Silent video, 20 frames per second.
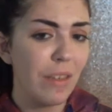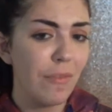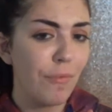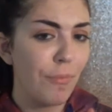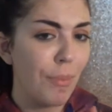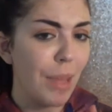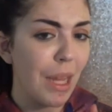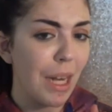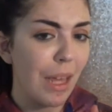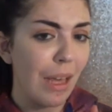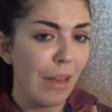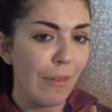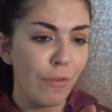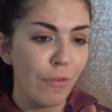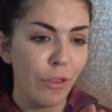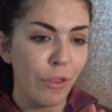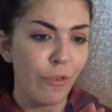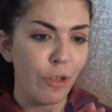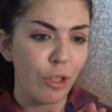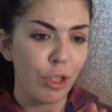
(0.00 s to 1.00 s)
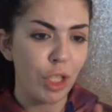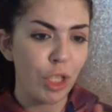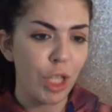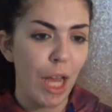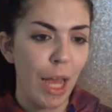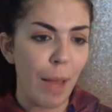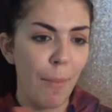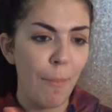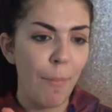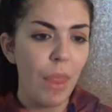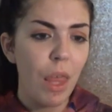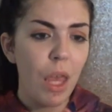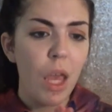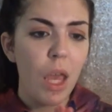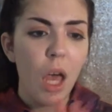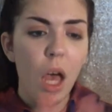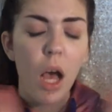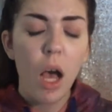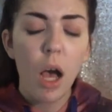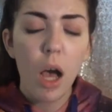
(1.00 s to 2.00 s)
of meeting for the first time.
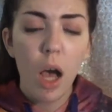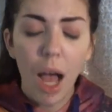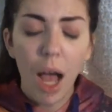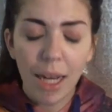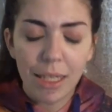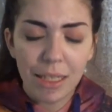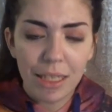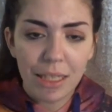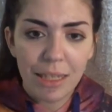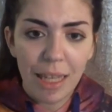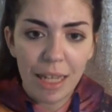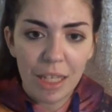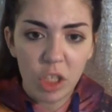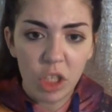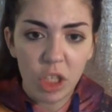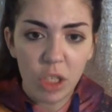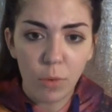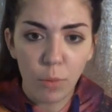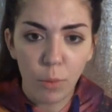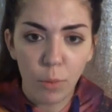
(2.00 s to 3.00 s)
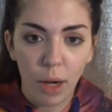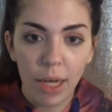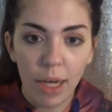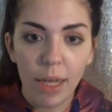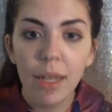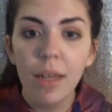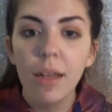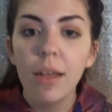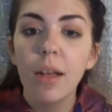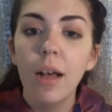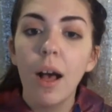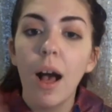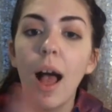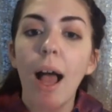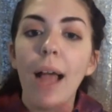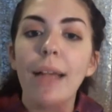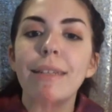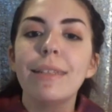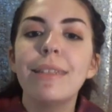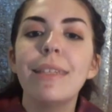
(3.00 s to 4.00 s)
I did that shit right.
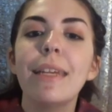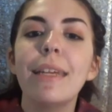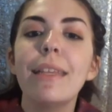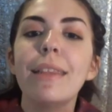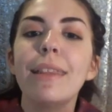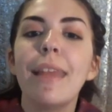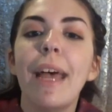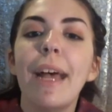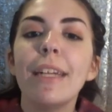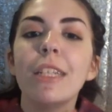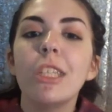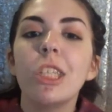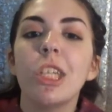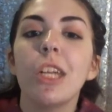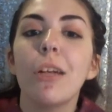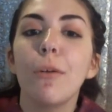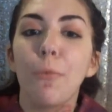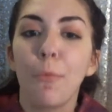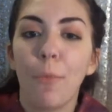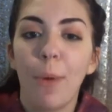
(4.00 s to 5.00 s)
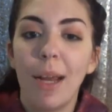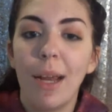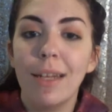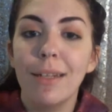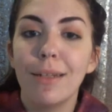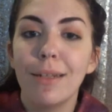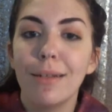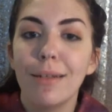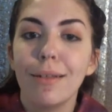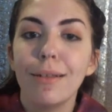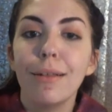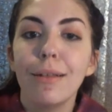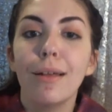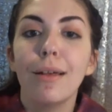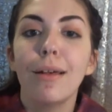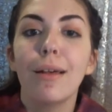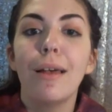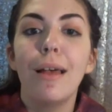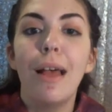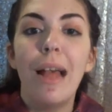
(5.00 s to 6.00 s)
I did that shit right.
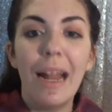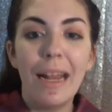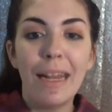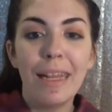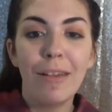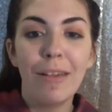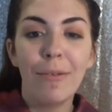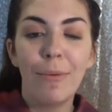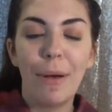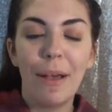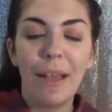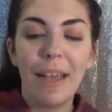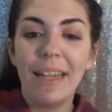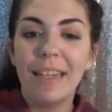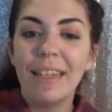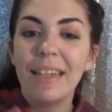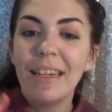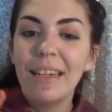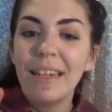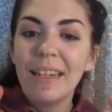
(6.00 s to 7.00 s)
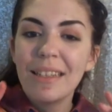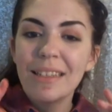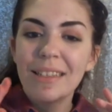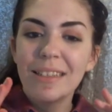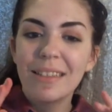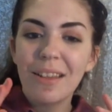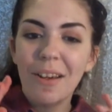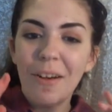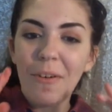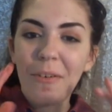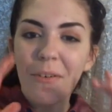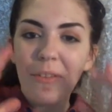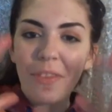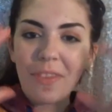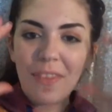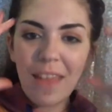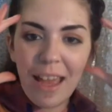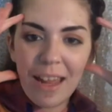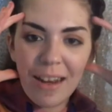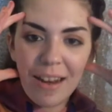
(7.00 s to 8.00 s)
Anyway, so
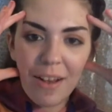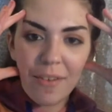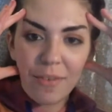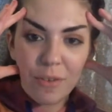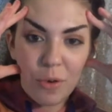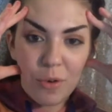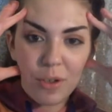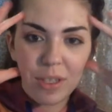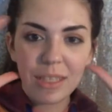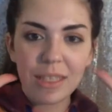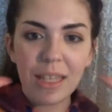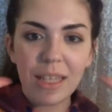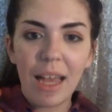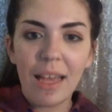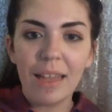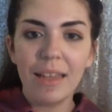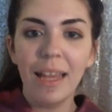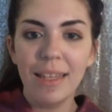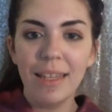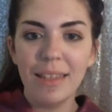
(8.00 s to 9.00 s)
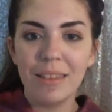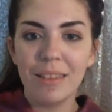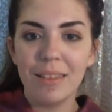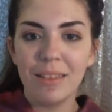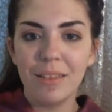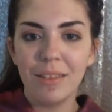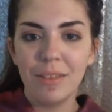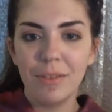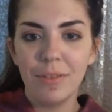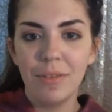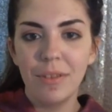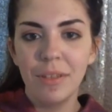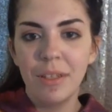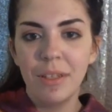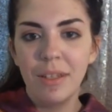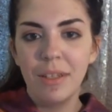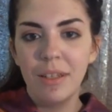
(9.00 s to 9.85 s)
then of course I like this dude.